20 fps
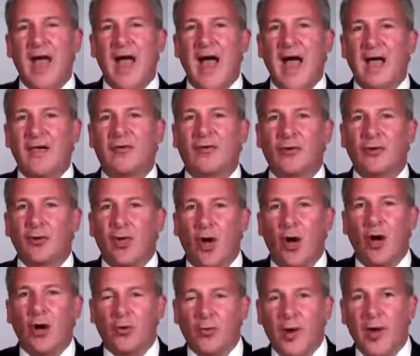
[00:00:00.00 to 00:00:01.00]
has a
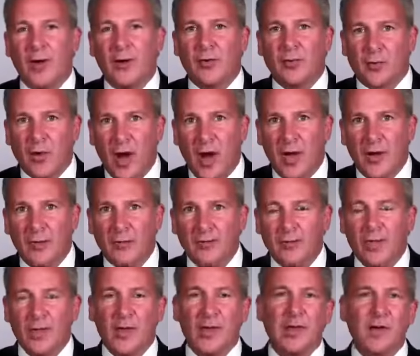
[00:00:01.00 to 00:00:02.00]
long way to run,
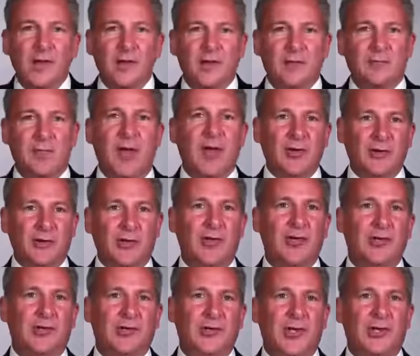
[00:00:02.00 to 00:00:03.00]

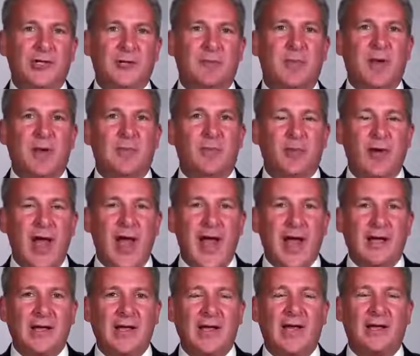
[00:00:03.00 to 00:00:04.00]
especially since Ben
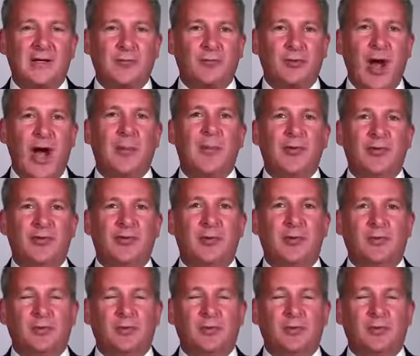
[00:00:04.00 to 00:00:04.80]
Bernanke has promised to